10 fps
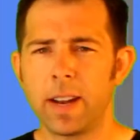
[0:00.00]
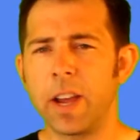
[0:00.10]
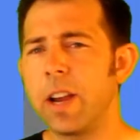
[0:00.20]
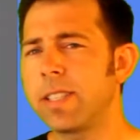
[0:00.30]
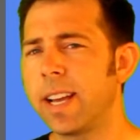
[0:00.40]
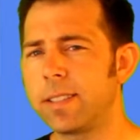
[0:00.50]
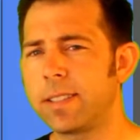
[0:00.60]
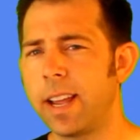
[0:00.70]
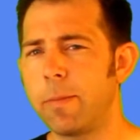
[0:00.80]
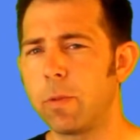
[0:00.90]
Now here's that
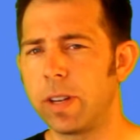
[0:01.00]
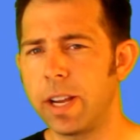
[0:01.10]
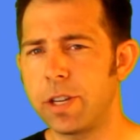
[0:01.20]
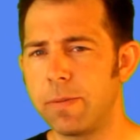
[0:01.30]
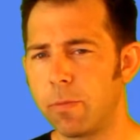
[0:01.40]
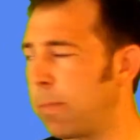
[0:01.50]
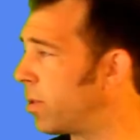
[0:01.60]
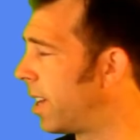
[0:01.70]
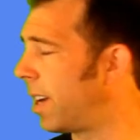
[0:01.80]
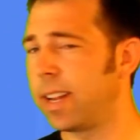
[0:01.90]
same relation
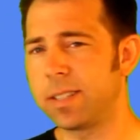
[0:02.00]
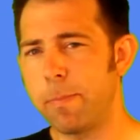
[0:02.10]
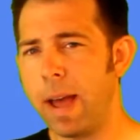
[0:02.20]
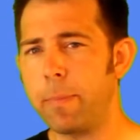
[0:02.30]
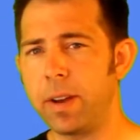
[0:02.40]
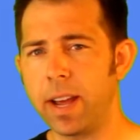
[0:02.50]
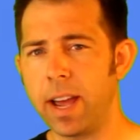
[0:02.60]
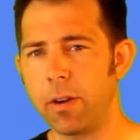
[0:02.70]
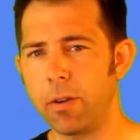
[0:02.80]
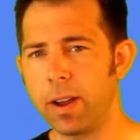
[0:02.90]
represented as a mapping
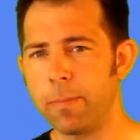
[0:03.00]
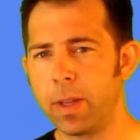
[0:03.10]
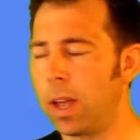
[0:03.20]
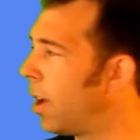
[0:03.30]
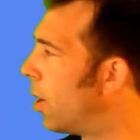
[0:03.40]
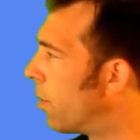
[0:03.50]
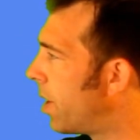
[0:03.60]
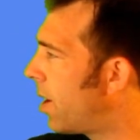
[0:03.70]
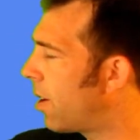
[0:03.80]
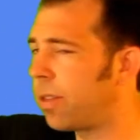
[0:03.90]
diagram. And
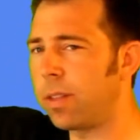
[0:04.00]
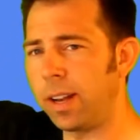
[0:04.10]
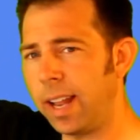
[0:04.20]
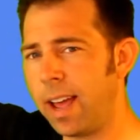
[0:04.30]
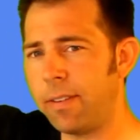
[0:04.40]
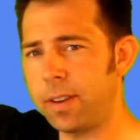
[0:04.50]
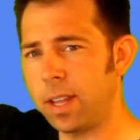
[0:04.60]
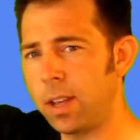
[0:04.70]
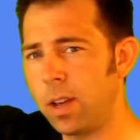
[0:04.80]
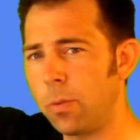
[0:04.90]
over here on the
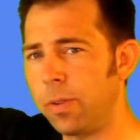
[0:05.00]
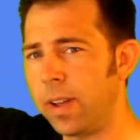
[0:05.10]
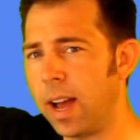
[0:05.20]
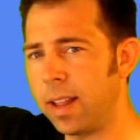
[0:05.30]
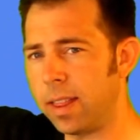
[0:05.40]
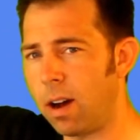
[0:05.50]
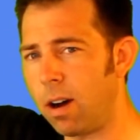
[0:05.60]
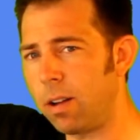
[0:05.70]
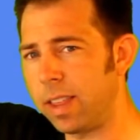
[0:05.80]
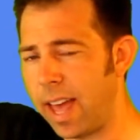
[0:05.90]
left we've got
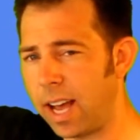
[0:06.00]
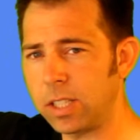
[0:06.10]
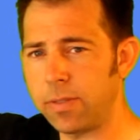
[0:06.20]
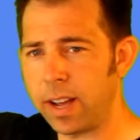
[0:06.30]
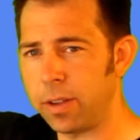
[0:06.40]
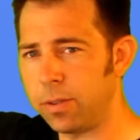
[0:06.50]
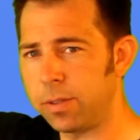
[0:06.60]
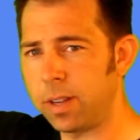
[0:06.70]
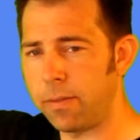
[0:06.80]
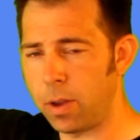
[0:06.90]
all the x
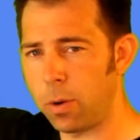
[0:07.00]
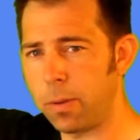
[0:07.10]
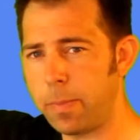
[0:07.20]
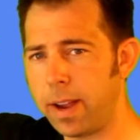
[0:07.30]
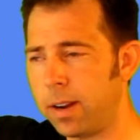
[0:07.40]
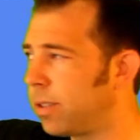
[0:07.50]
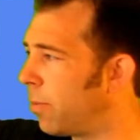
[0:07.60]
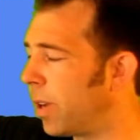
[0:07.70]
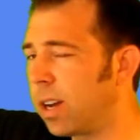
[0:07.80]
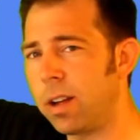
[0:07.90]
values of the ordered
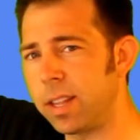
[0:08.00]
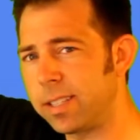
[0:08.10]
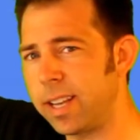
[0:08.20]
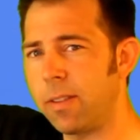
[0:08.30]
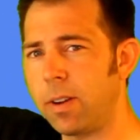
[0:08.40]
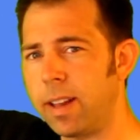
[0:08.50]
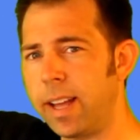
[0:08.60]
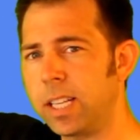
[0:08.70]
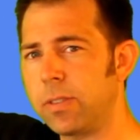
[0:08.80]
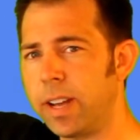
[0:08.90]
pairs, and we call the set of
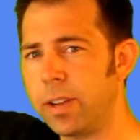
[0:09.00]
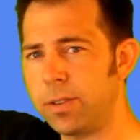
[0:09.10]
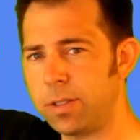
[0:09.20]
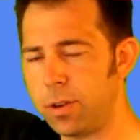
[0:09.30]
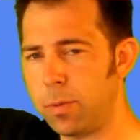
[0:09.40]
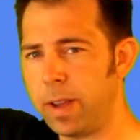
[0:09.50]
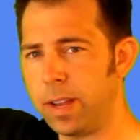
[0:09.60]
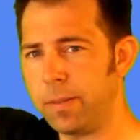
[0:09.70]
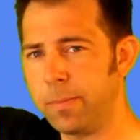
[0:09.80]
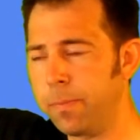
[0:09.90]
all x values the
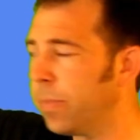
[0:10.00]
domain.